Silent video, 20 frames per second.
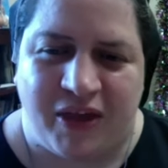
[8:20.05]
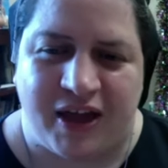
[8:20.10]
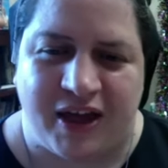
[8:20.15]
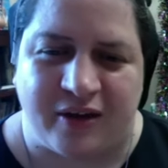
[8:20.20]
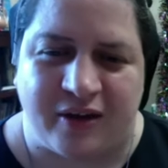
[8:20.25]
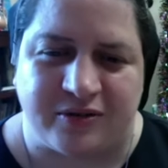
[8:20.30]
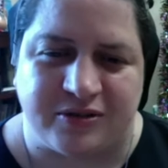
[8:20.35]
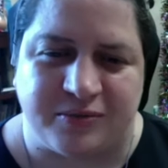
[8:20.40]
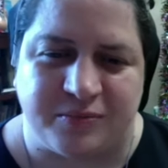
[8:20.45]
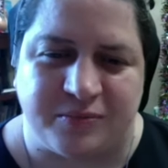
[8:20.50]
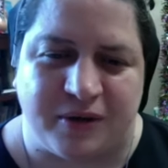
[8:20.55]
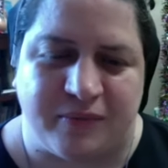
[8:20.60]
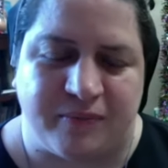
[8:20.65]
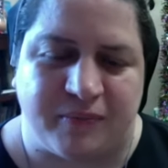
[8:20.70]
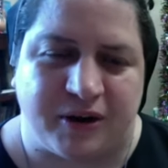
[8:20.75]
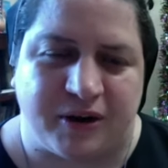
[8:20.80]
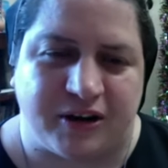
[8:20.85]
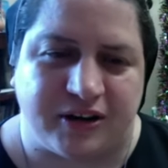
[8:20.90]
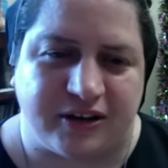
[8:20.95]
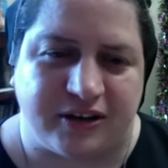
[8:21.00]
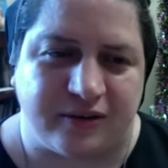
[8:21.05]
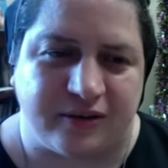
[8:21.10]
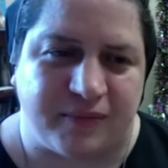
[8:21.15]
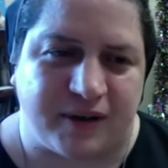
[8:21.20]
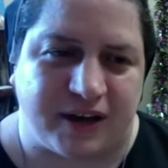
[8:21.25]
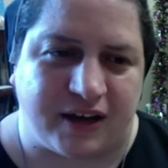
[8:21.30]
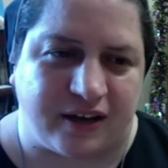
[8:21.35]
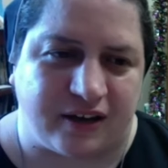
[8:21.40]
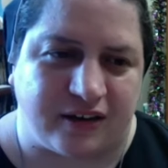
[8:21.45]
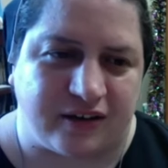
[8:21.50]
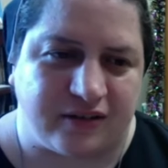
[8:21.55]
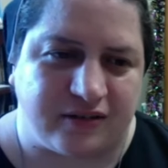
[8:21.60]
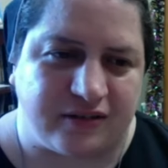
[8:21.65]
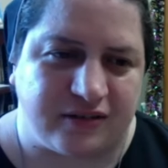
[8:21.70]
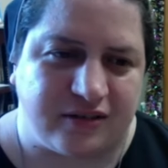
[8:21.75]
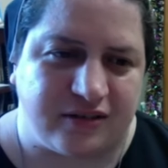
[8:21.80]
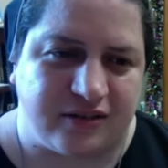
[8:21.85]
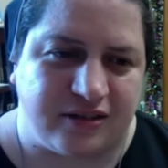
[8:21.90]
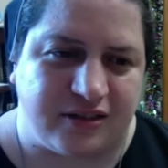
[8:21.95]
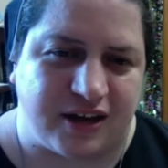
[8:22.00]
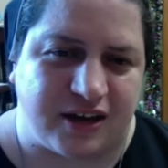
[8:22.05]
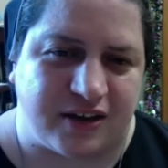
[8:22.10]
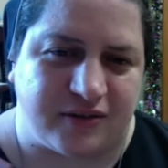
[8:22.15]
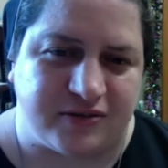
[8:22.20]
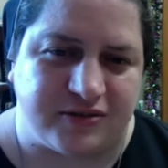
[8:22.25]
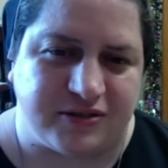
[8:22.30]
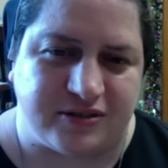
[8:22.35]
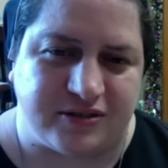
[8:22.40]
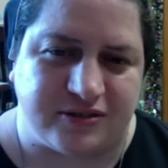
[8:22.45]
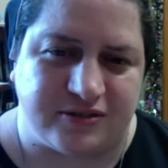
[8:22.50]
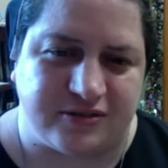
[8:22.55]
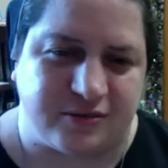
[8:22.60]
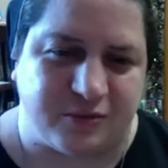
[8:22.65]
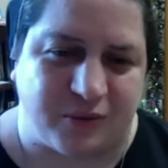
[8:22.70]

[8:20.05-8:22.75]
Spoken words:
I was bombarded by thousands,